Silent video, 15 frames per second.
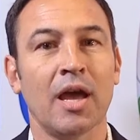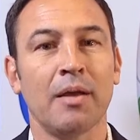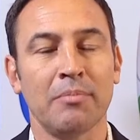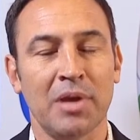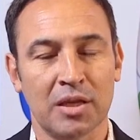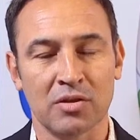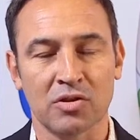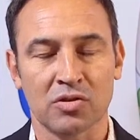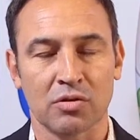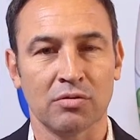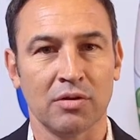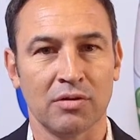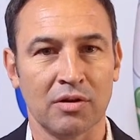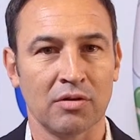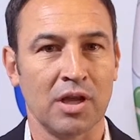and making sure
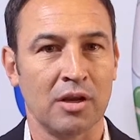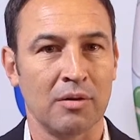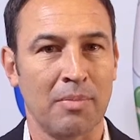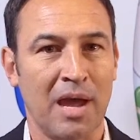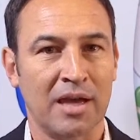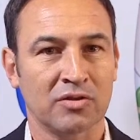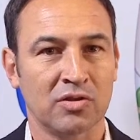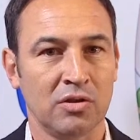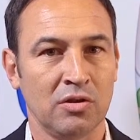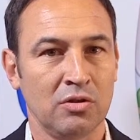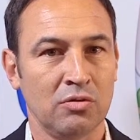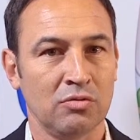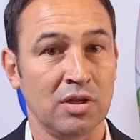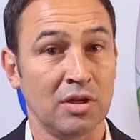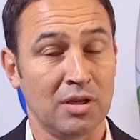that they're getting back to
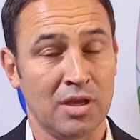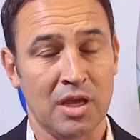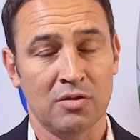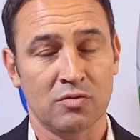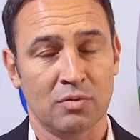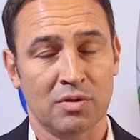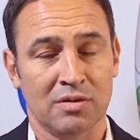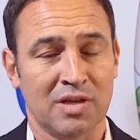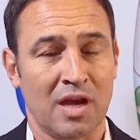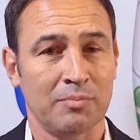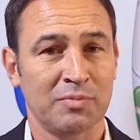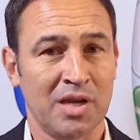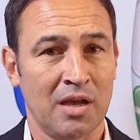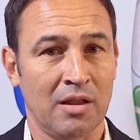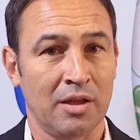you to engage with the top
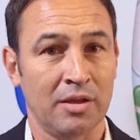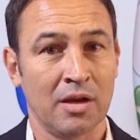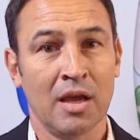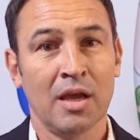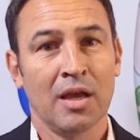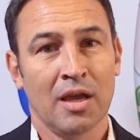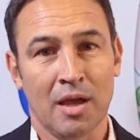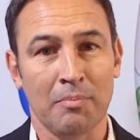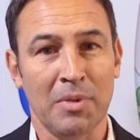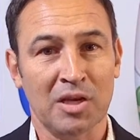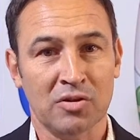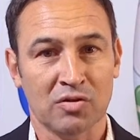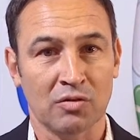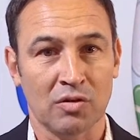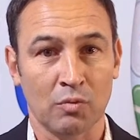talent and make
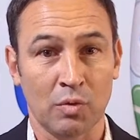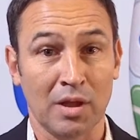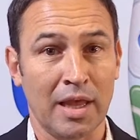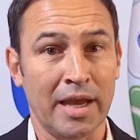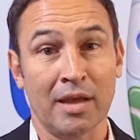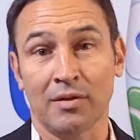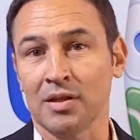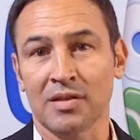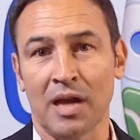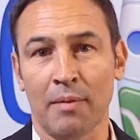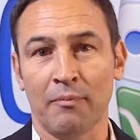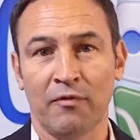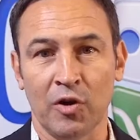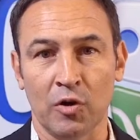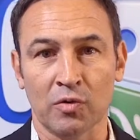sure that we land the
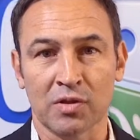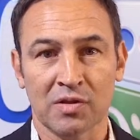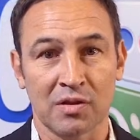top folks.